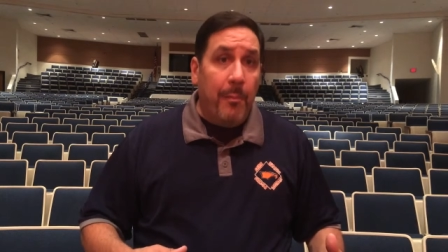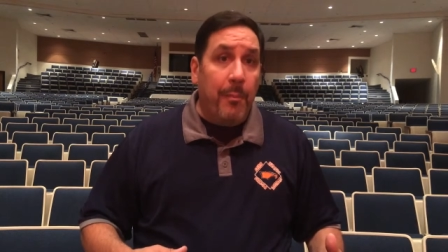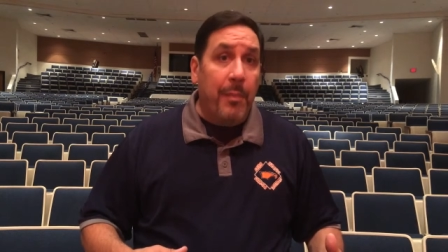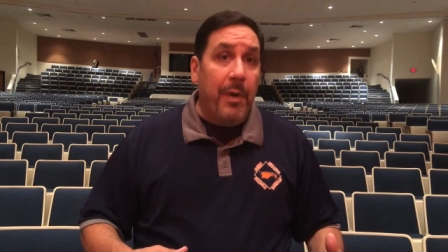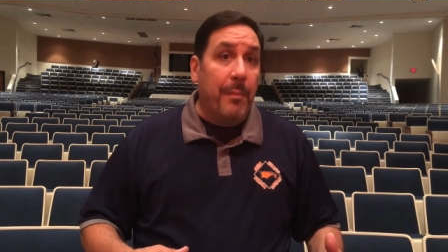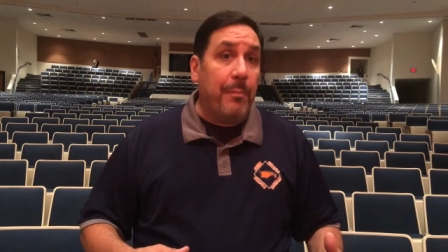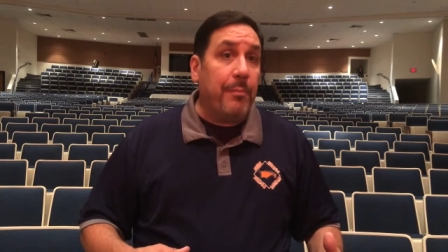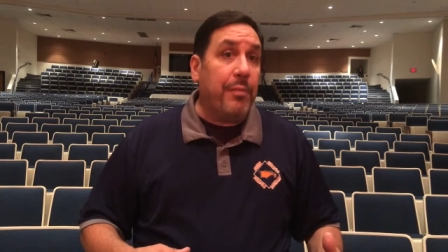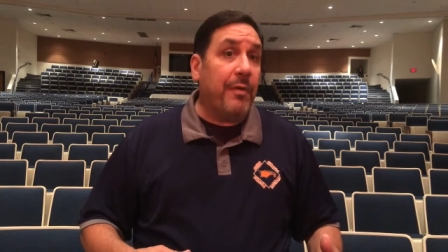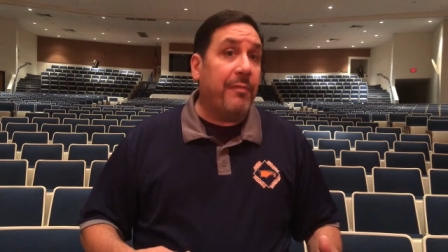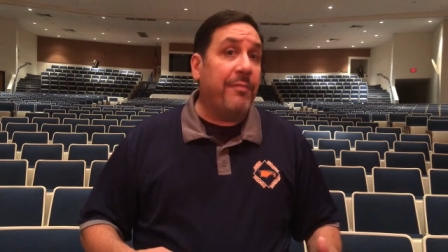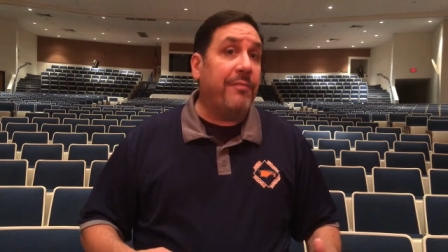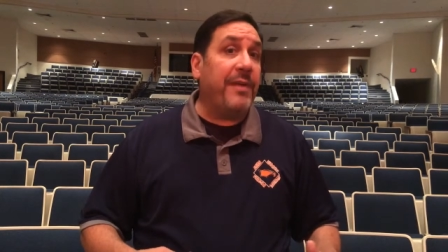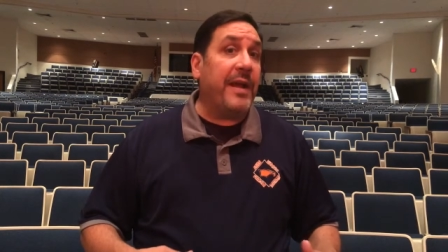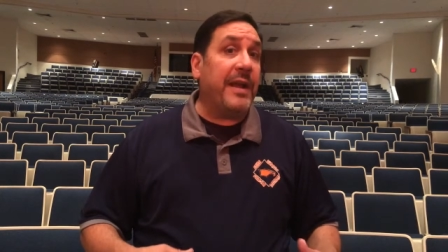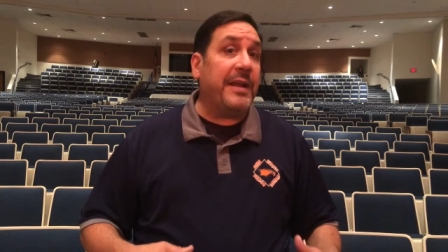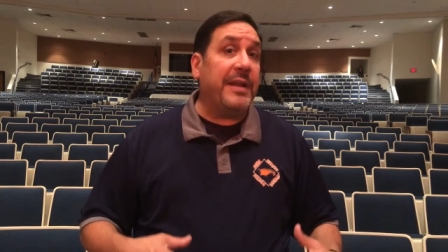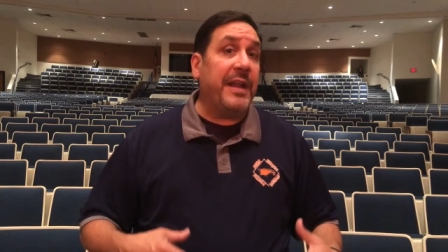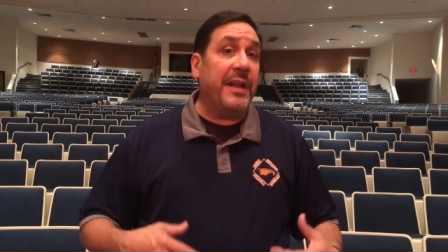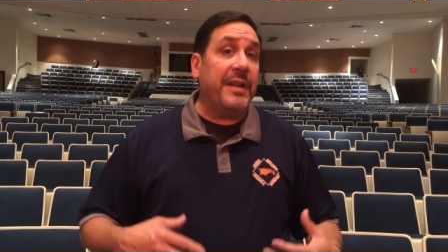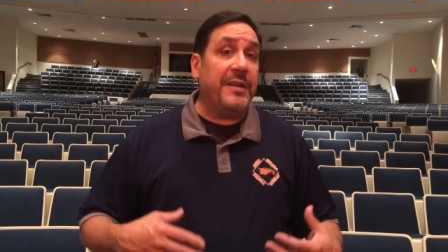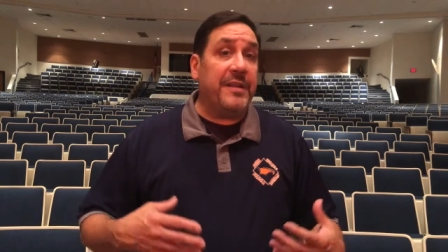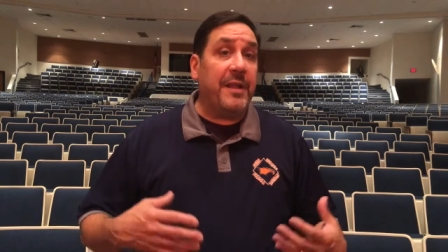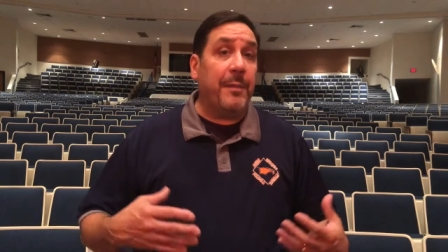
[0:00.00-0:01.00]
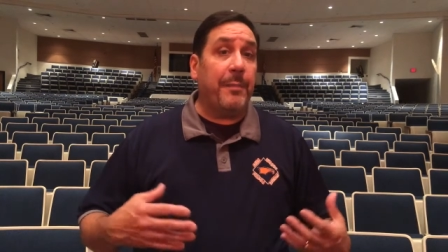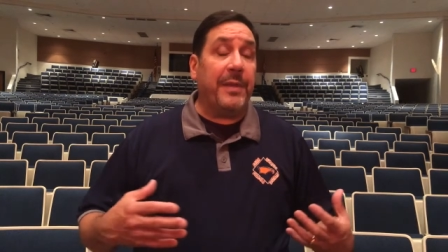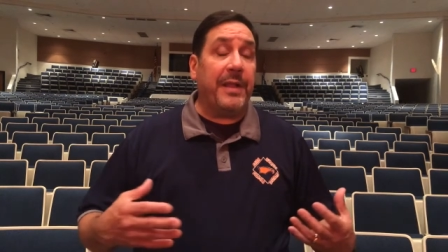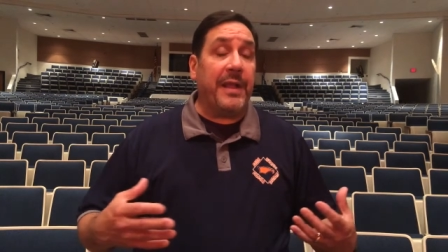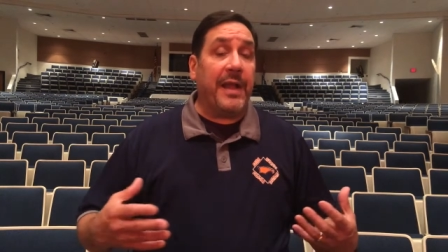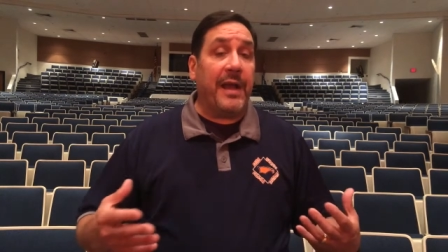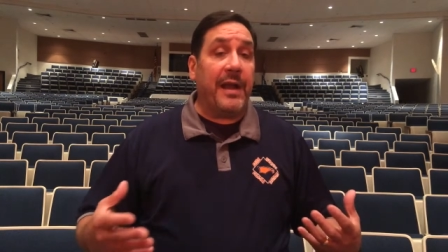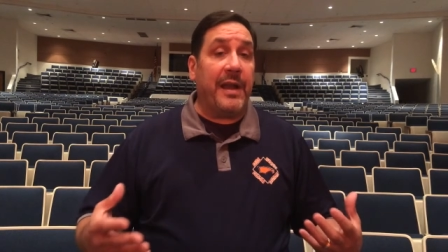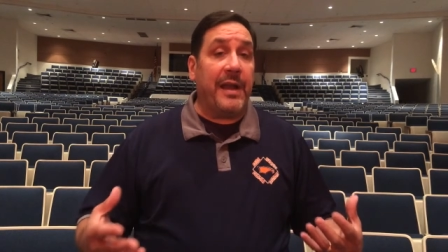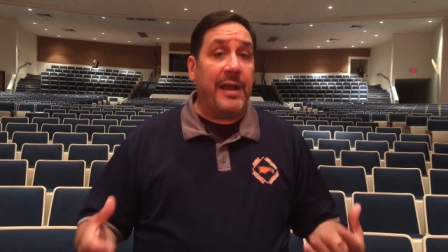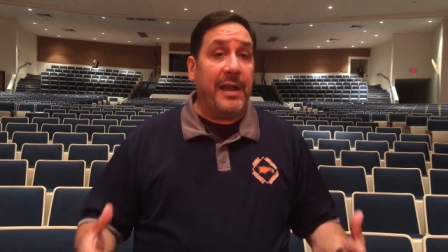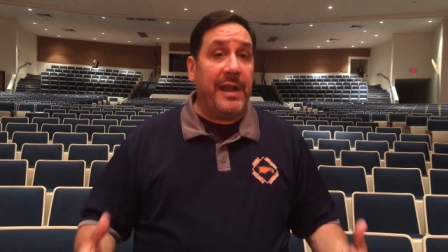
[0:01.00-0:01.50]
but perfecting
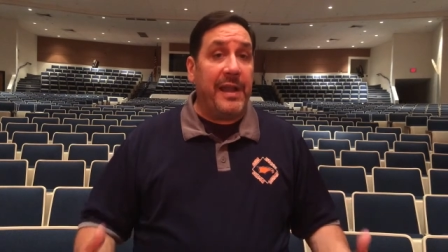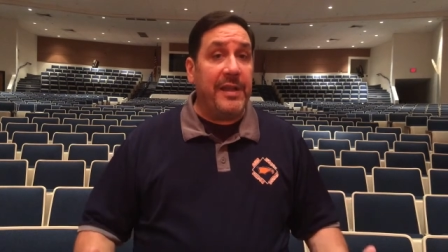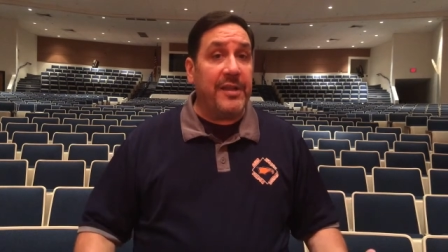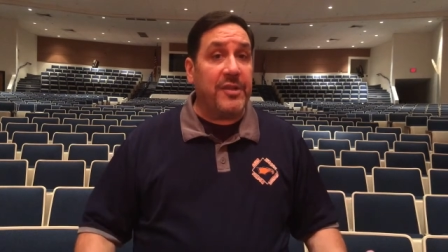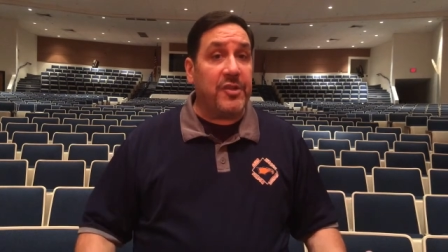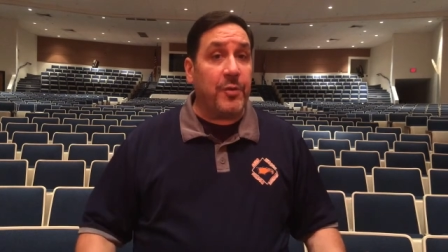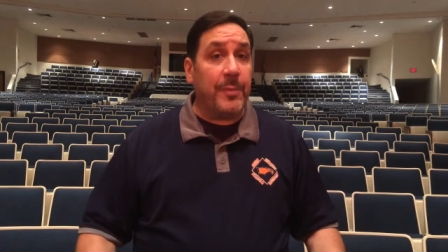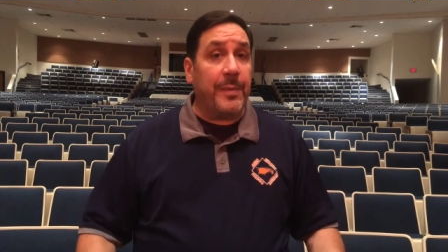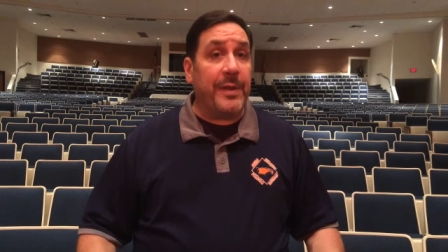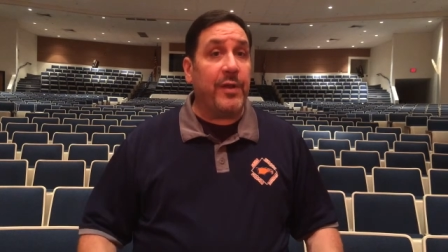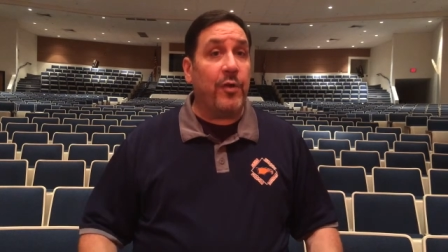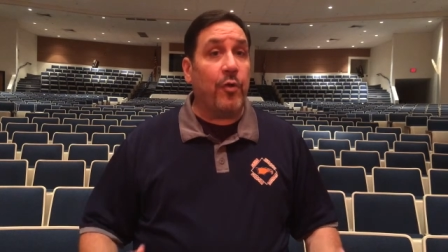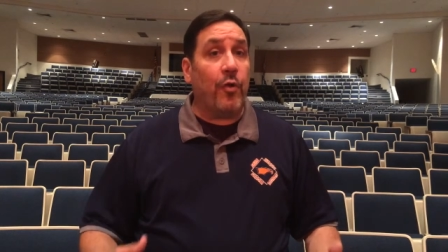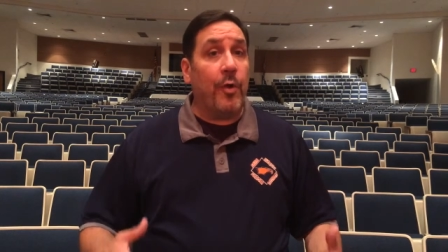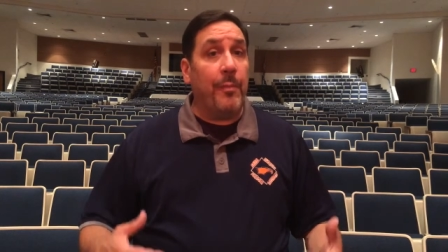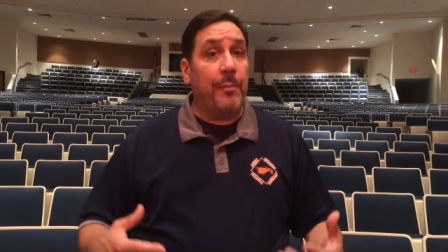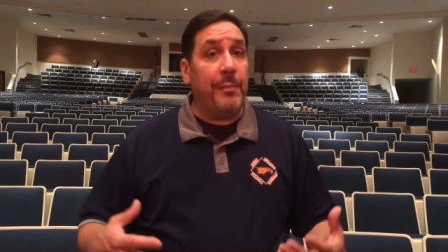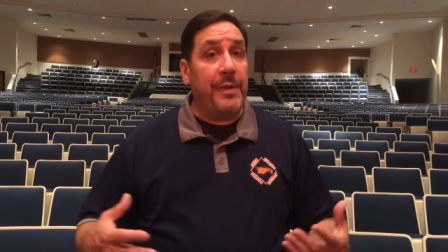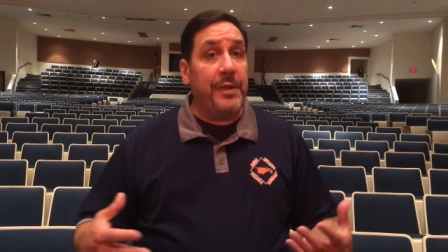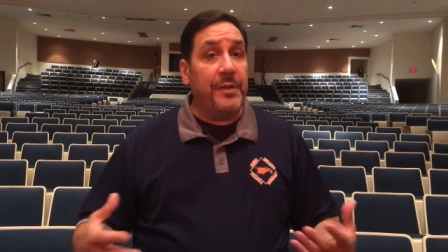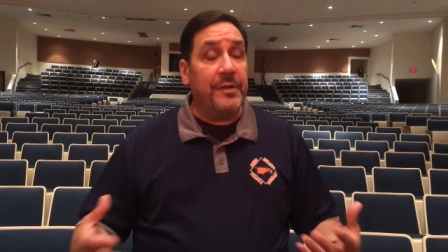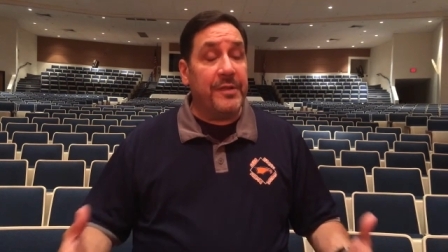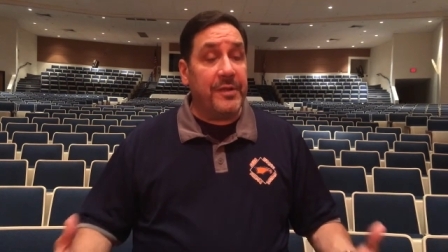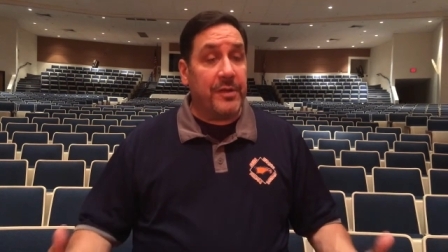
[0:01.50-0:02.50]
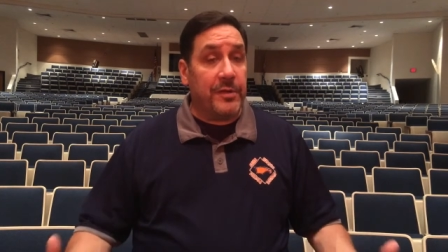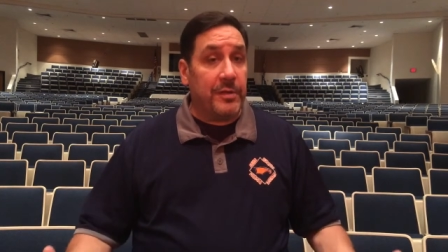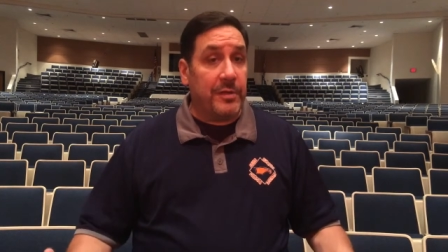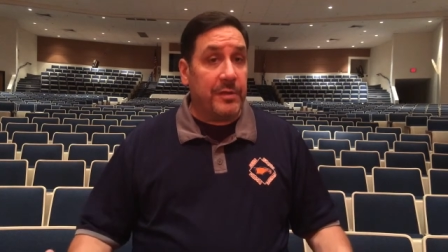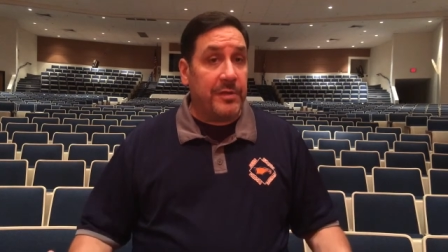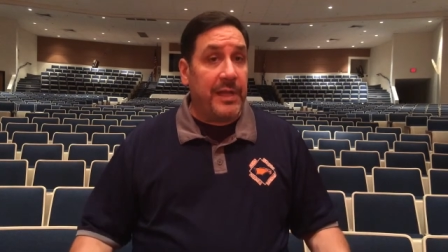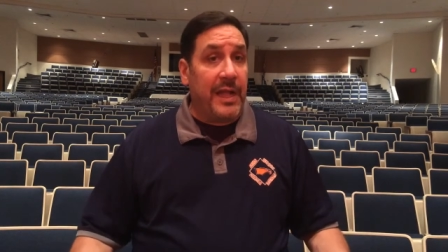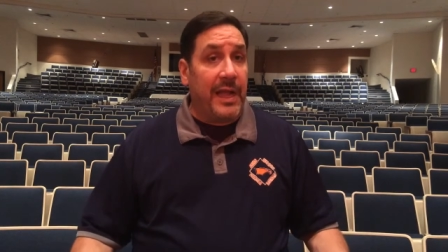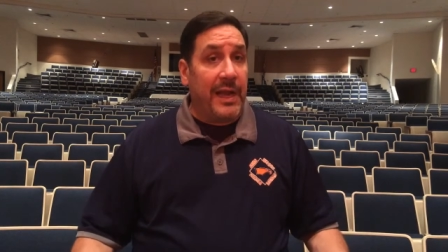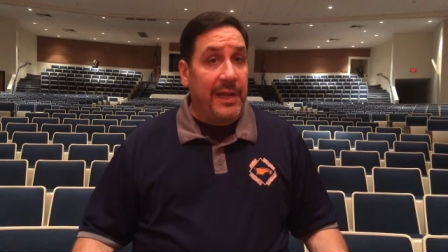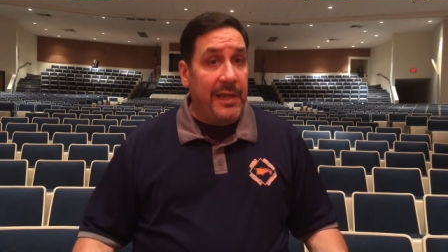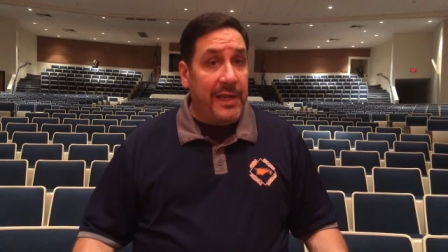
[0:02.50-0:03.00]
something on an instrument or a musical
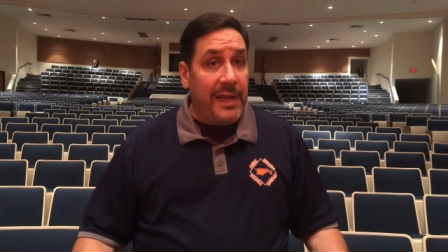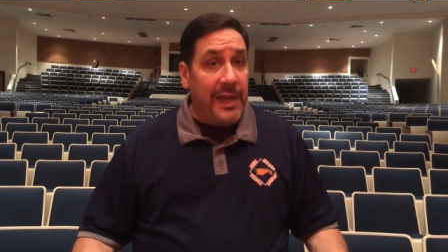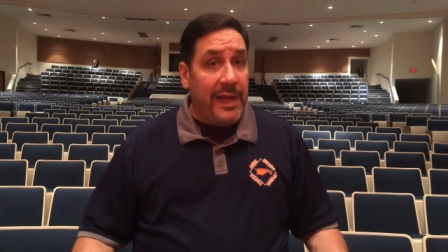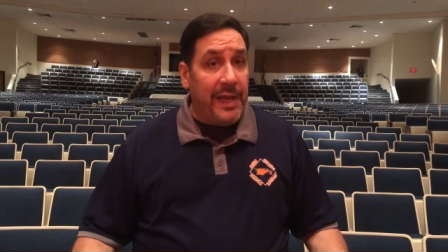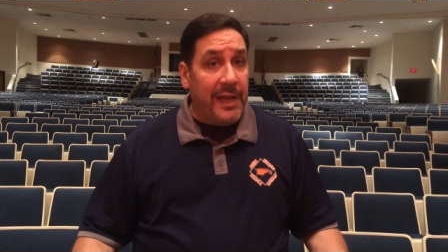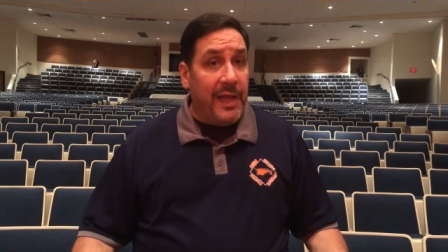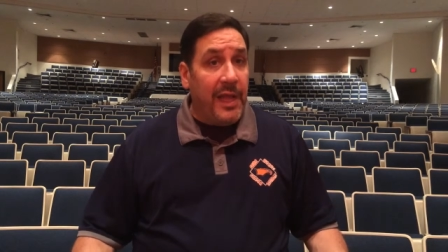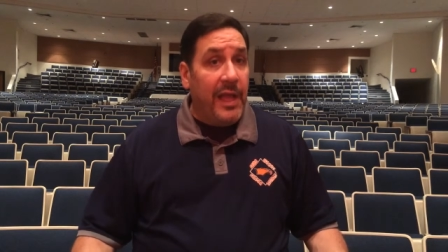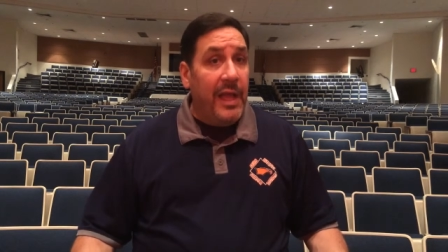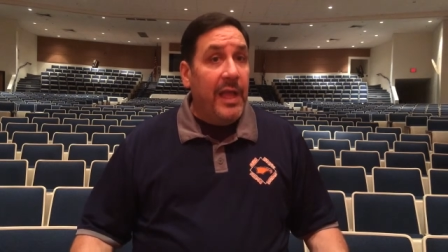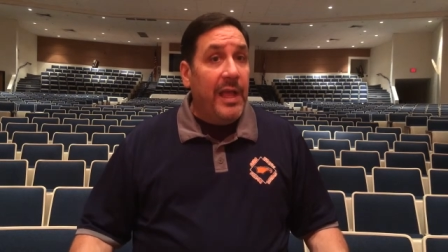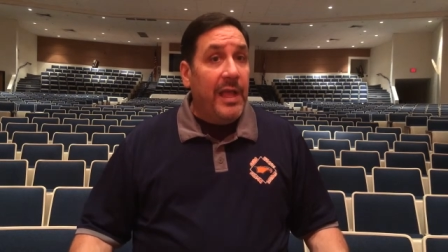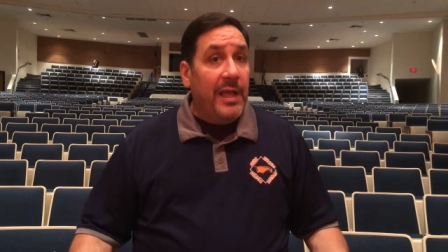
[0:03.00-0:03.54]
technique